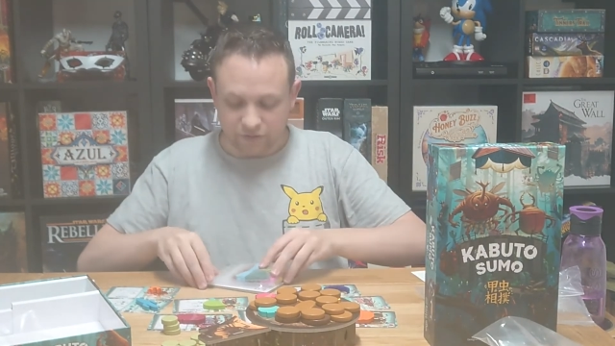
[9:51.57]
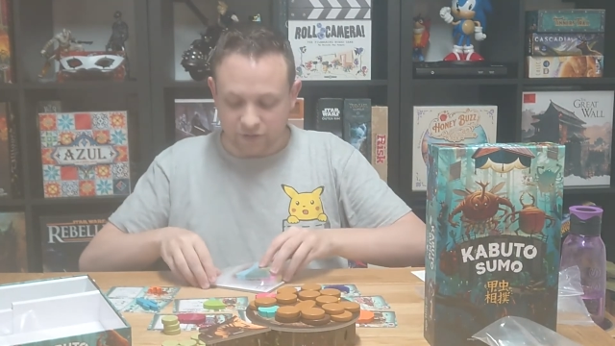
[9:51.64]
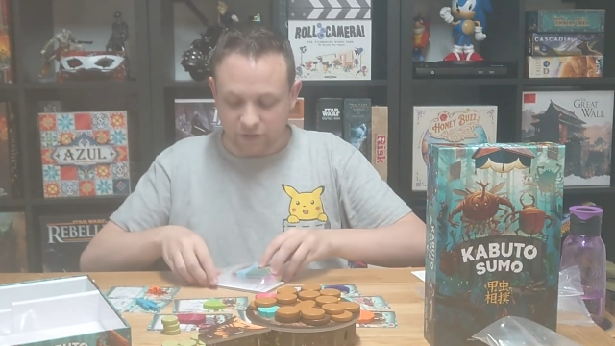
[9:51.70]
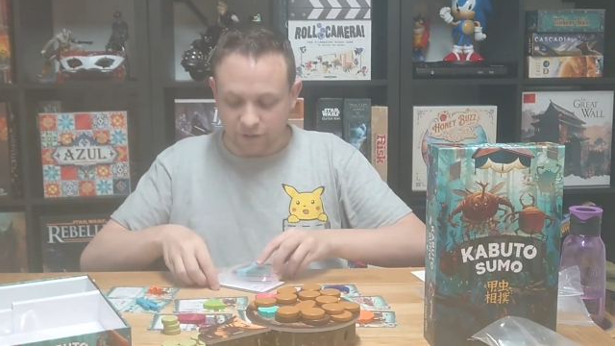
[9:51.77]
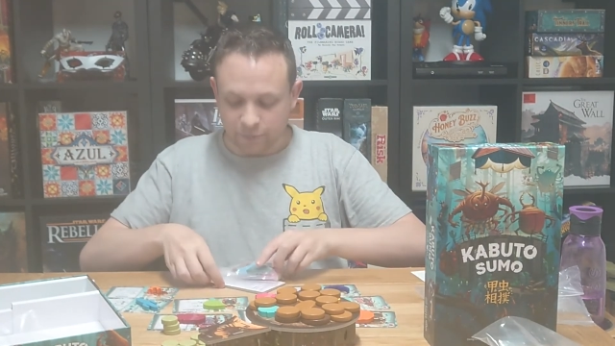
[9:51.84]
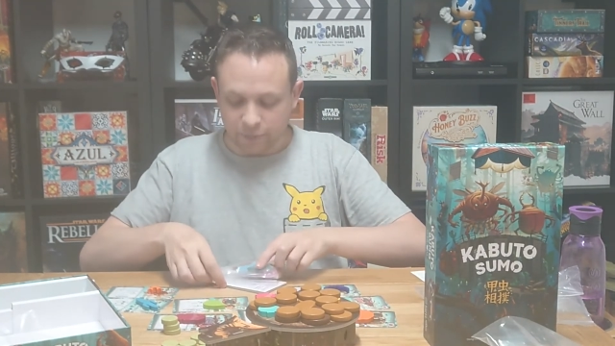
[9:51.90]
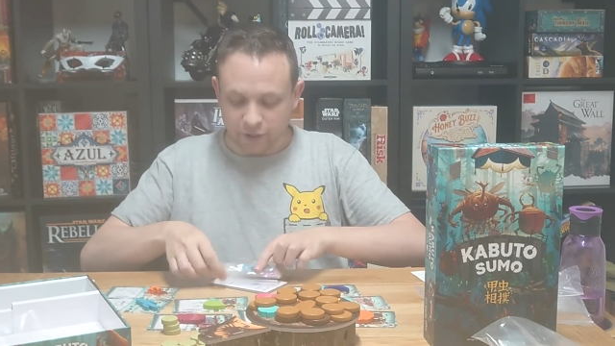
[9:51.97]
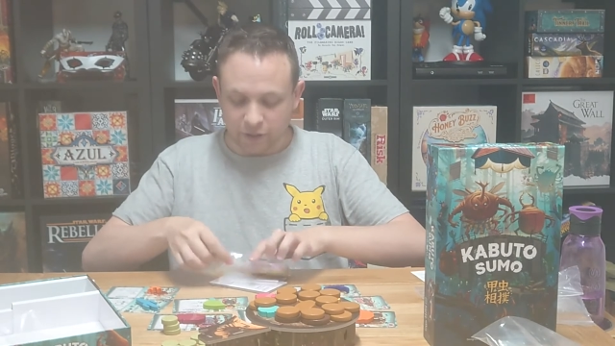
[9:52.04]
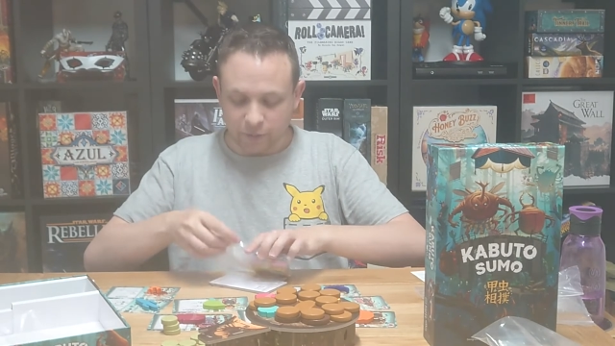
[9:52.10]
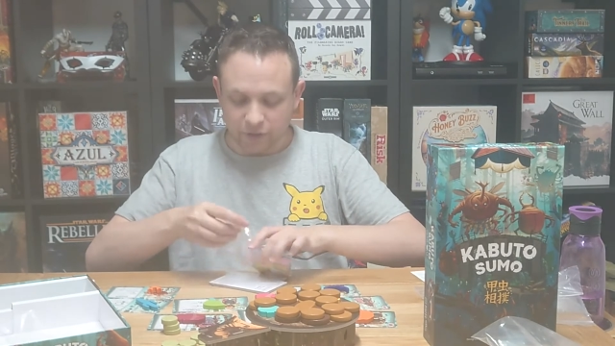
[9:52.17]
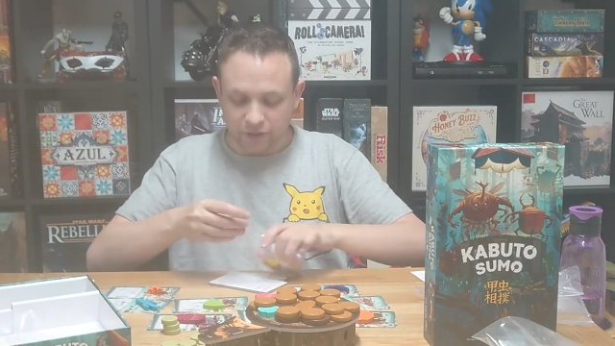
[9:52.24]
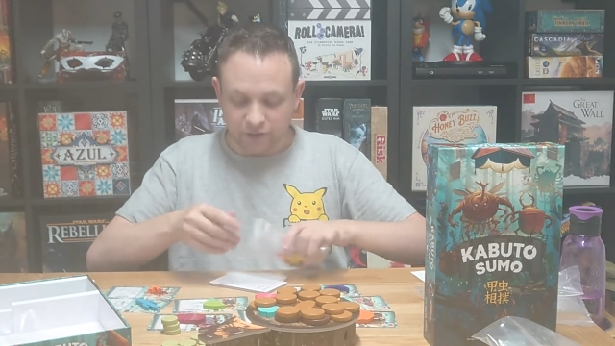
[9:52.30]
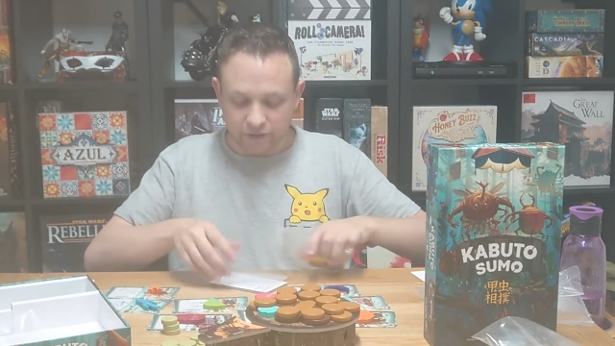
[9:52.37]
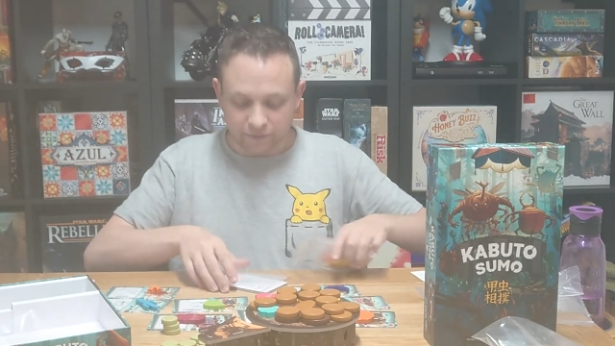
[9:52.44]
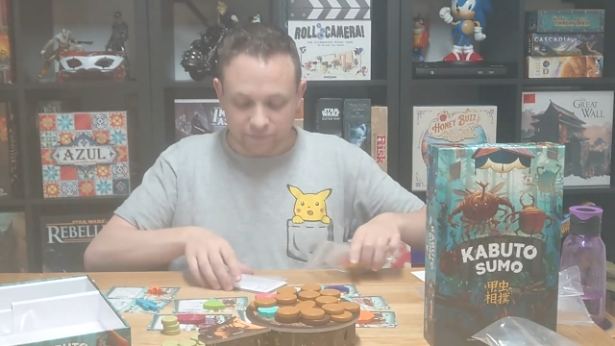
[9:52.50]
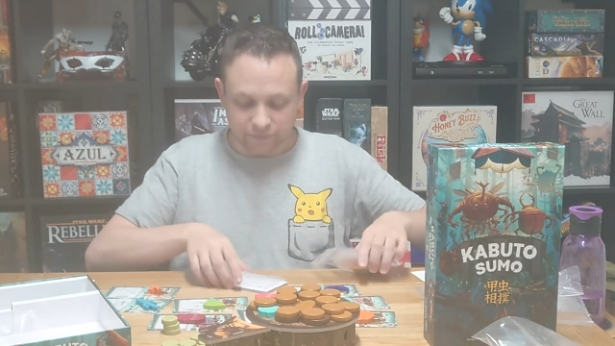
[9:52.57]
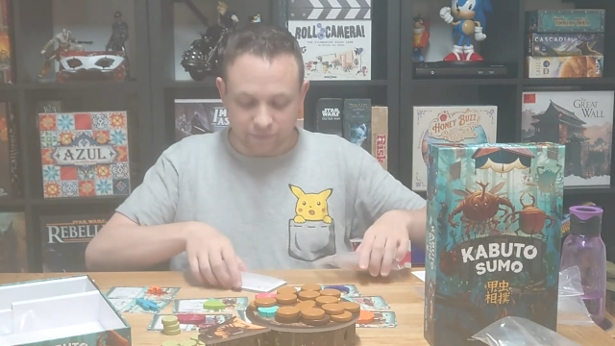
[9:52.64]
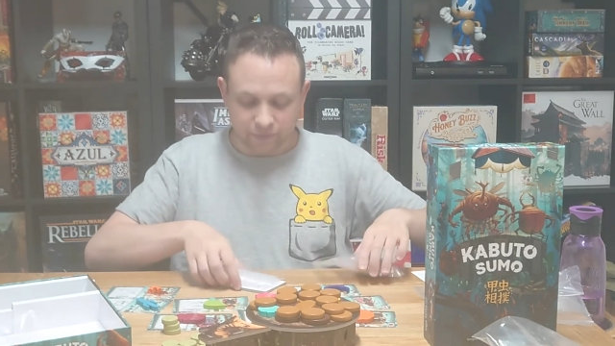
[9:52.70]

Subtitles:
going to bring with it,